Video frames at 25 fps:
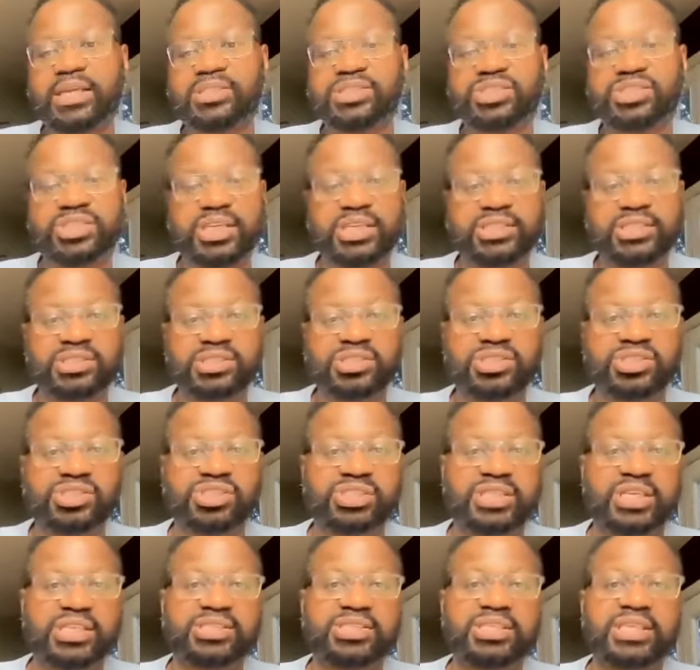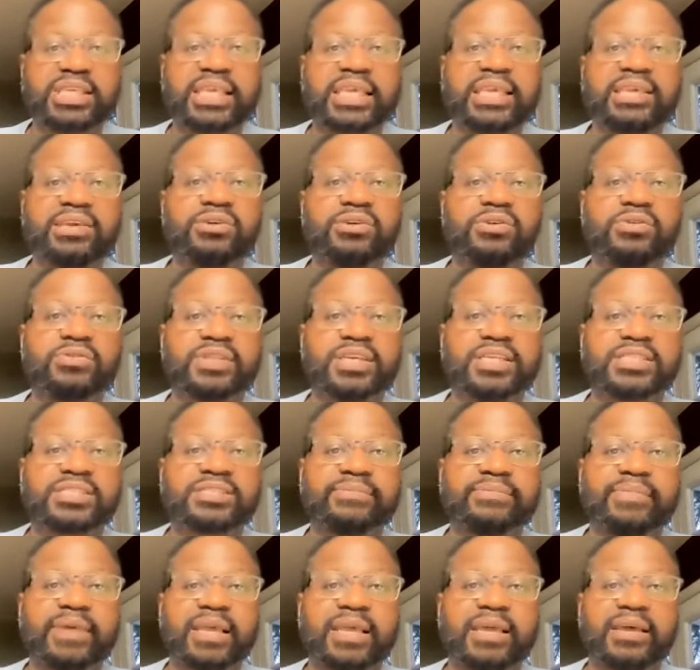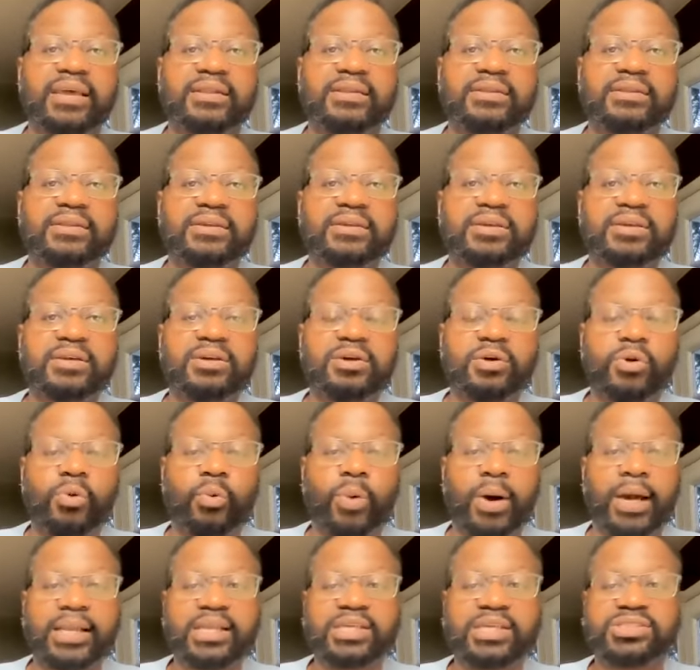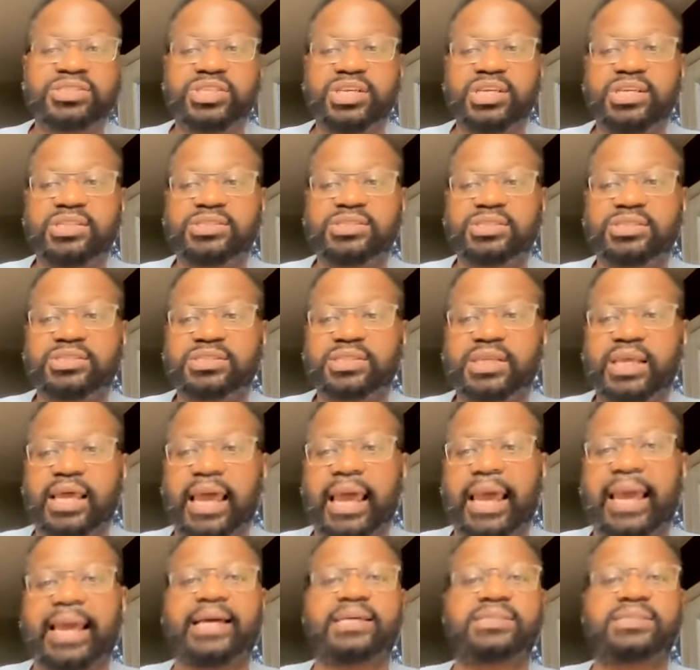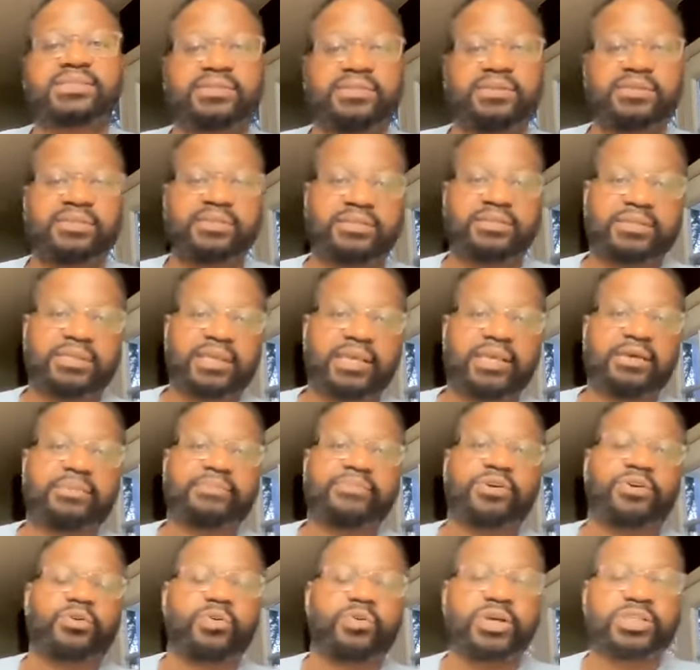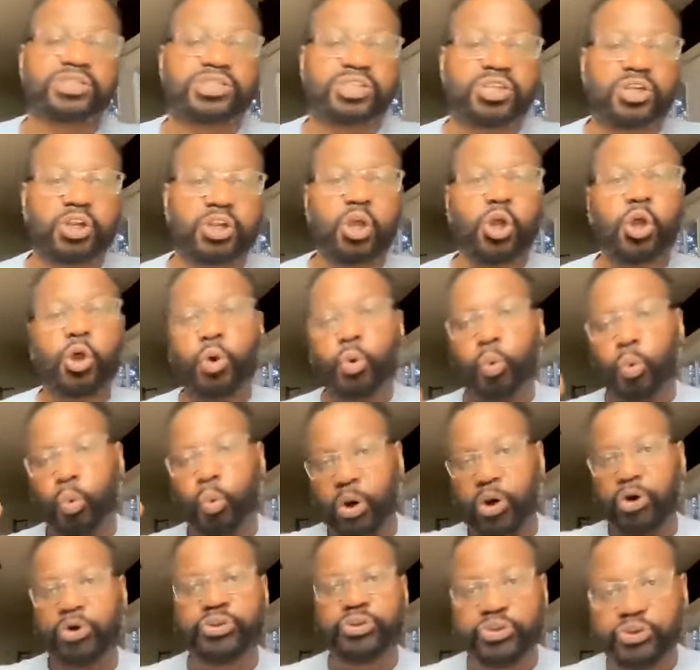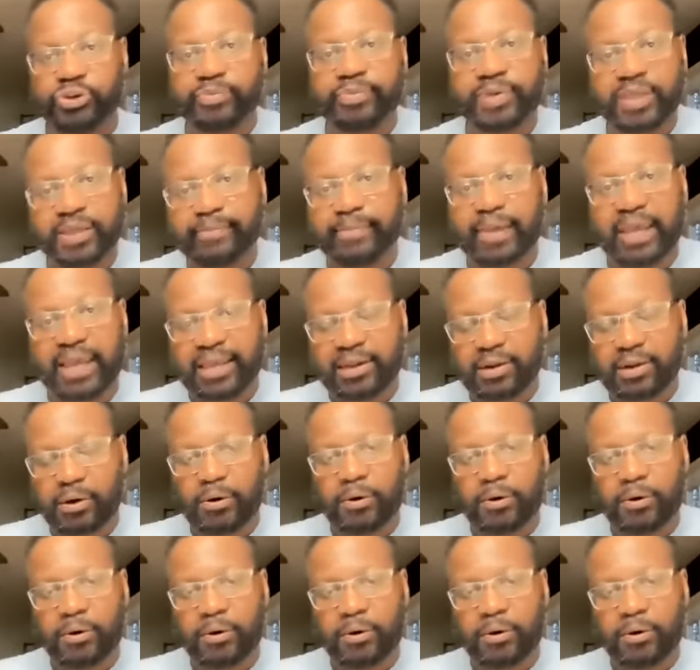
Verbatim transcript: didn't Jesus just heal this man? Why did Jesus ask him the question, Will you be made